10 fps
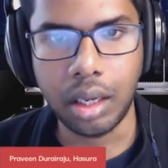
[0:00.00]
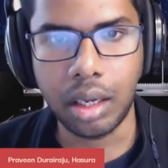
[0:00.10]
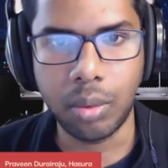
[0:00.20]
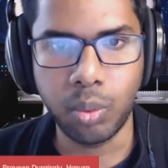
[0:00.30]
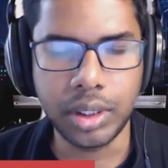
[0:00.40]

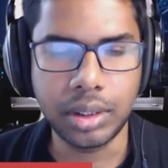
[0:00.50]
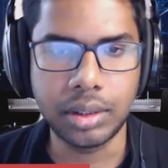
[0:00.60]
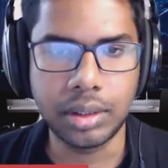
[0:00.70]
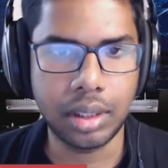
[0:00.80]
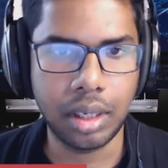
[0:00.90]
which
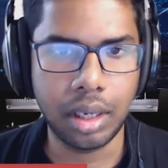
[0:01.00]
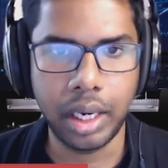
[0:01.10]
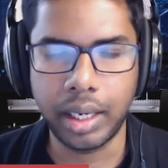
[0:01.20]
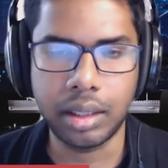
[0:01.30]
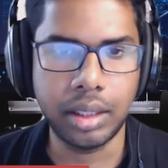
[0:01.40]
is
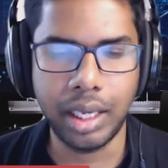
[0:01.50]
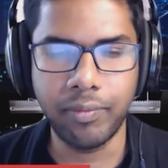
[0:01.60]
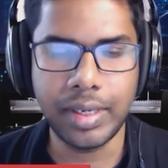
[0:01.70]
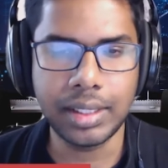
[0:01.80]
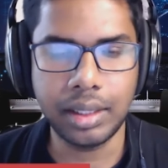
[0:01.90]
like the
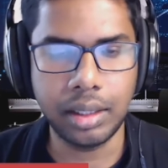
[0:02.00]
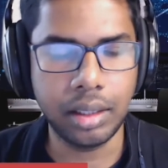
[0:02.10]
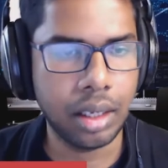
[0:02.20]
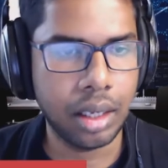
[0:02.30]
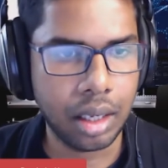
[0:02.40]
MVC
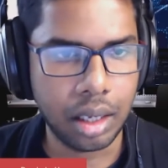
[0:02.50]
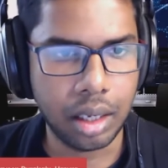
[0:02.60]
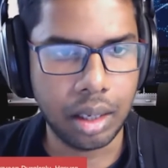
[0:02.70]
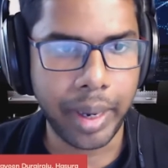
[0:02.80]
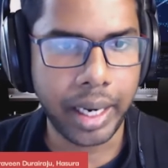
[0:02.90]

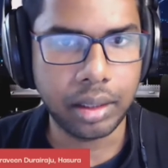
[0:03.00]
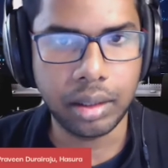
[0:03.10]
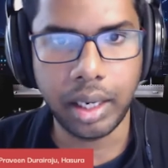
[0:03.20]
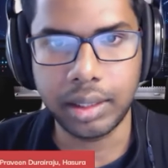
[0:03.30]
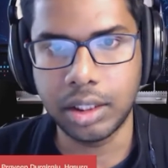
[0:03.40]

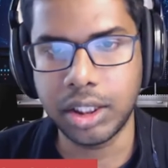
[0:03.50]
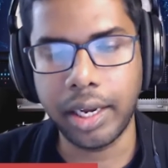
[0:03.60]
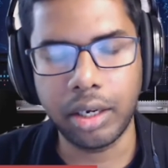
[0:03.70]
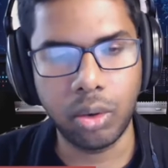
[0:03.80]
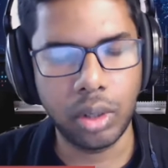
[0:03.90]
pattern, like the
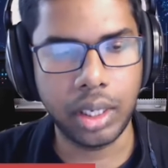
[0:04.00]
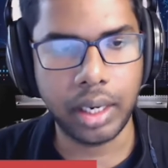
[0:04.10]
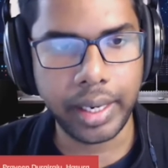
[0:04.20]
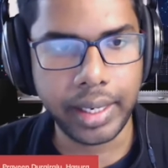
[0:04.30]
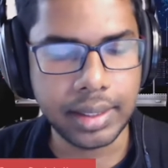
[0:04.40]
Django or the
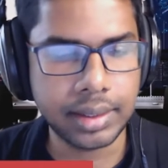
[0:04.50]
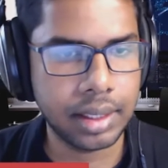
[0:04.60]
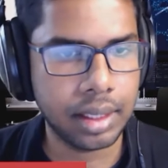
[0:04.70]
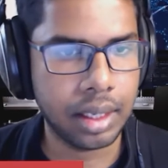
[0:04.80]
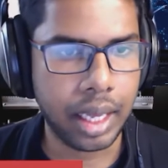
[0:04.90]
Rails
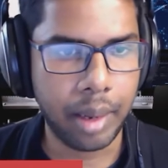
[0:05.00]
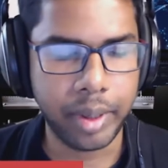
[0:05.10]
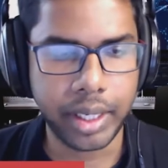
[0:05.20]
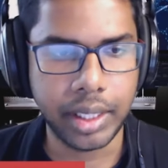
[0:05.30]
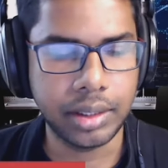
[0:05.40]

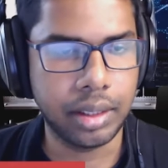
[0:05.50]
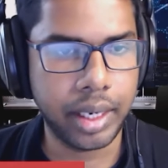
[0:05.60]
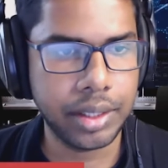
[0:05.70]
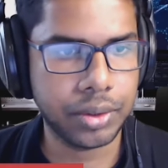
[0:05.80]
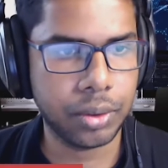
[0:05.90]
application,
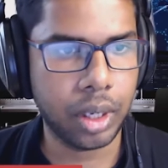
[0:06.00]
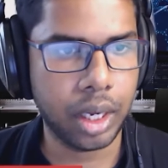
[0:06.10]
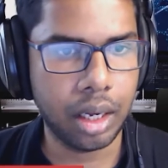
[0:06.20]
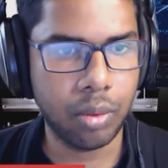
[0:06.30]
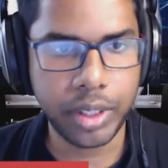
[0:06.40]
right?
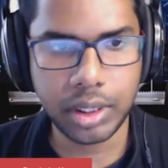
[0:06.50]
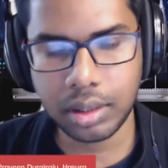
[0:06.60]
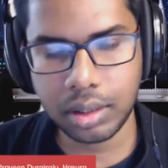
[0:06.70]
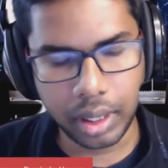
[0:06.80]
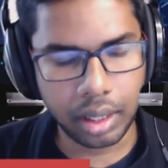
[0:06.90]
So
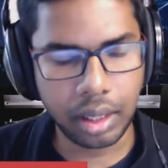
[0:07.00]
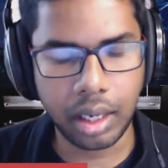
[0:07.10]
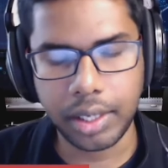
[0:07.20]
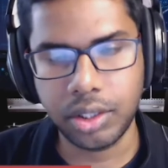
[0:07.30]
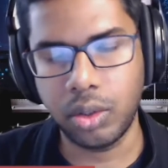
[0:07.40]
which then
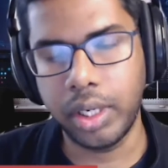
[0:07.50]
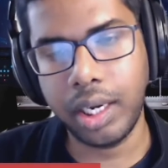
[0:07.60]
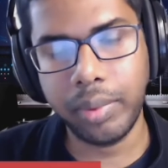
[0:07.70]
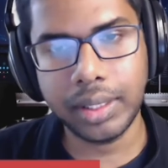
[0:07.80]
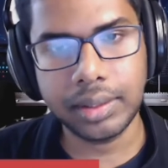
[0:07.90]
connects to
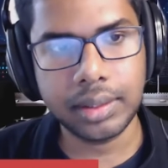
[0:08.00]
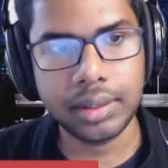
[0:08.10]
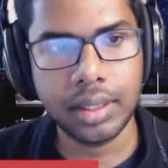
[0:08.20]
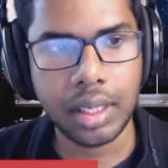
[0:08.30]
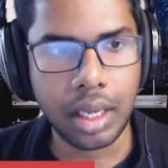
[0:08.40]
databases.
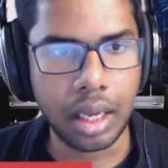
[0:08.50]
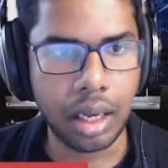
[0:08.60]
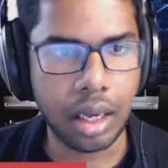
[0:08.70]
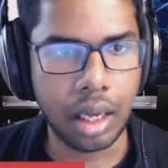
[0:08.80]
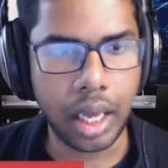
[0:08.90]

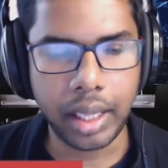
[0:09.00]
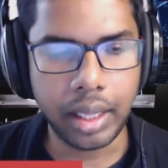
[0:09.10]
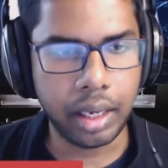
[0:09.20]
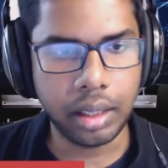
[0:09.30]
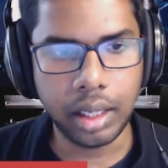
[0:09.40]
And
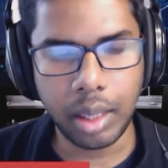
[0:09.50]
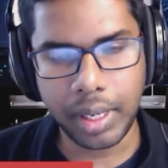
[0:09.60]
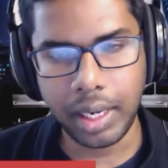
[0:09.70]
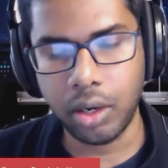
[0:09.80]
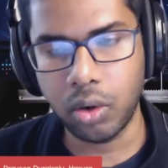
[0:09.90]
then the API
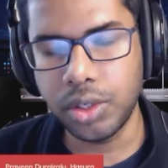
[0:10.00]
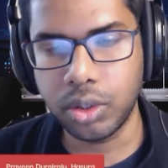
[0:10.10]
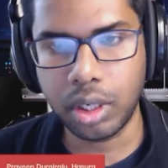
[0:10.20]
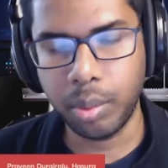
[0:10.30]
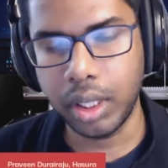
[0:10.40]
layer also
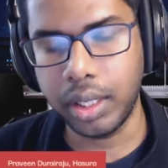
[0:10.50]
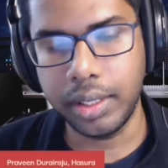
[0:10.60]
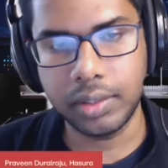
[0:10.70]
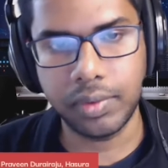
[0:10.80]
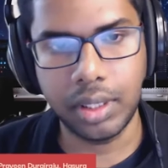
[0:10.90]

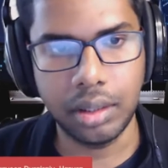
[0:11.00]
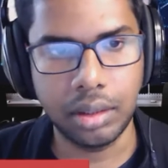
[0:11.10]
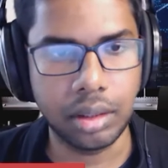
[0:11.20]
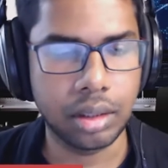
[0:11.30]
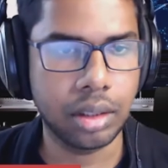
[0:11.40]
communicates with
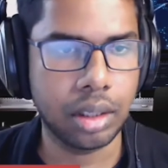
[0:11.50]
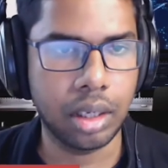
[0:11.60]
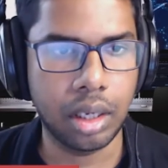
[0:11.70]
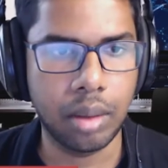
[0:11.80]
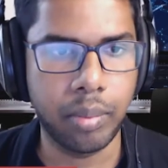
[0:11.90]
other
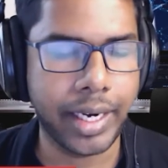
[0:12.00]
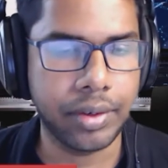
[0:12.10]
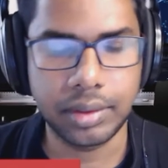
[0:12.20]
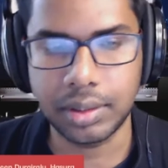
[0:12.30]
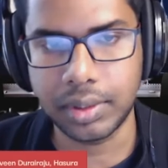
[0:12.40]

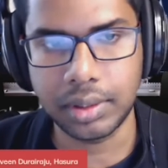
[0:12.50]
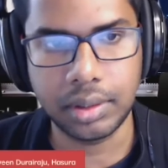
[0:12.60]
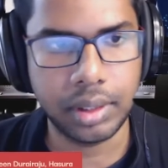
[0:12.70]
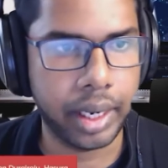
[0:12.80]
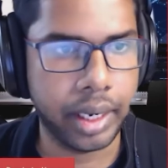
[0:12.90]

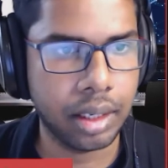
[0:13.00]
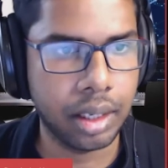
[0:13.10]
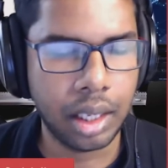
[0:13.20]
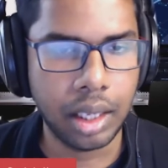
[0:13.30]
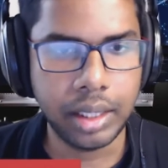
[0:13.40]
microservices, like
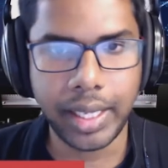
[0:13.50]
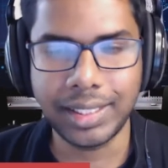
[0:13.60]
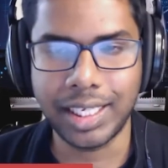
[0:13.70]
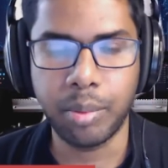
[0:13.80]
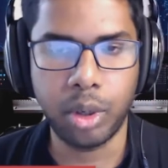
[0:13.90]
in the
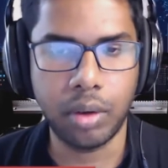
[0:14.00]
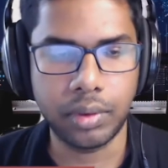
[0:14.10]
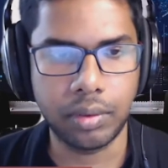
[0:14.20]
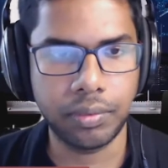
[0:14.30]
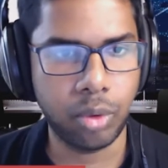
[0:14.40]
example of
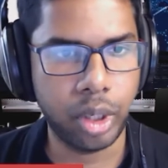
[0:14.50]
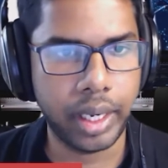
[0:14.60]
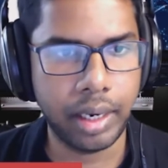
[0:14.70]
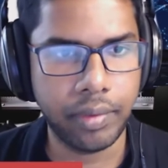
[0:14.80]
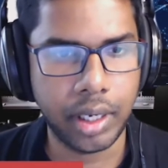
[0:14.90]
a food
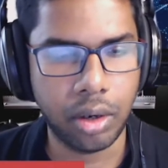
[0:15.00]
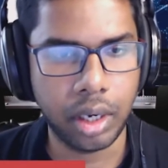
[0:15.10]
delivery or an